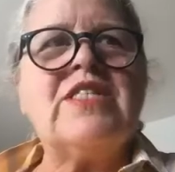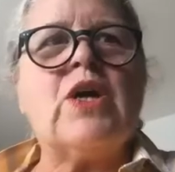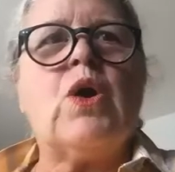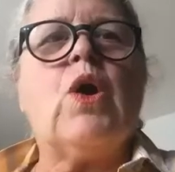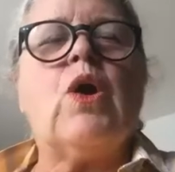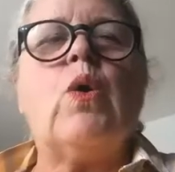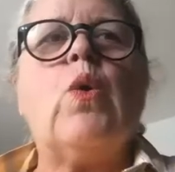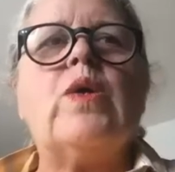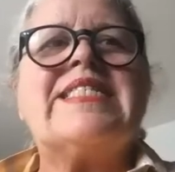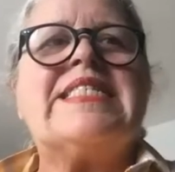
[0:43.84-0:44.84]
is a
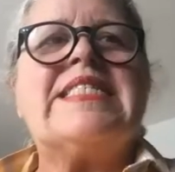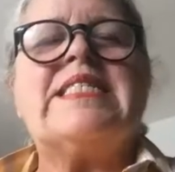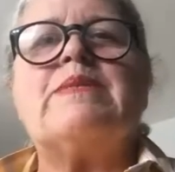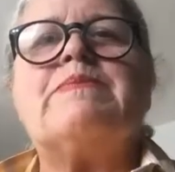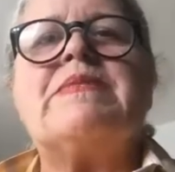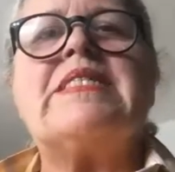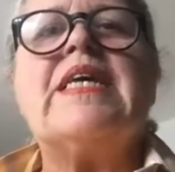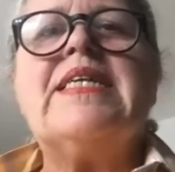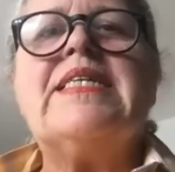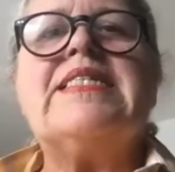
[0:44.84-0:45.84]
whole systems
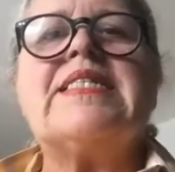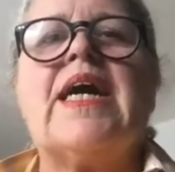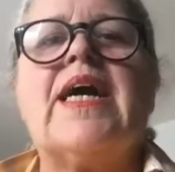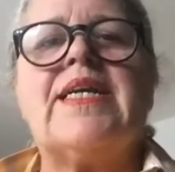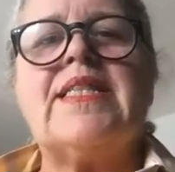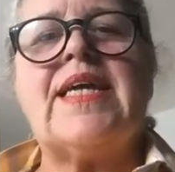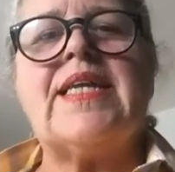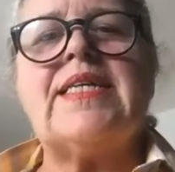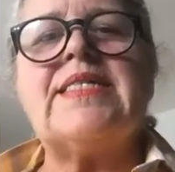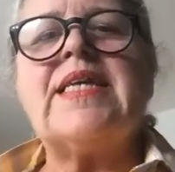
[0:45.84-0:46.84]
design. That
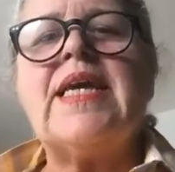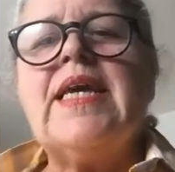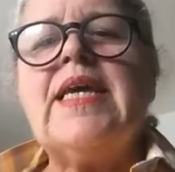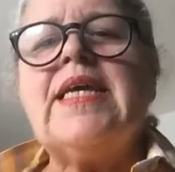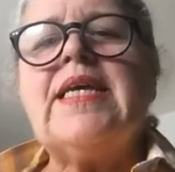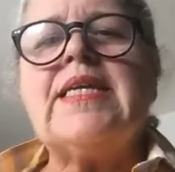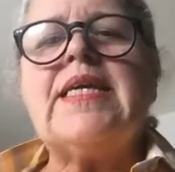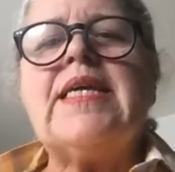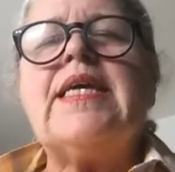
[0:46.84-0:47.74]
is, it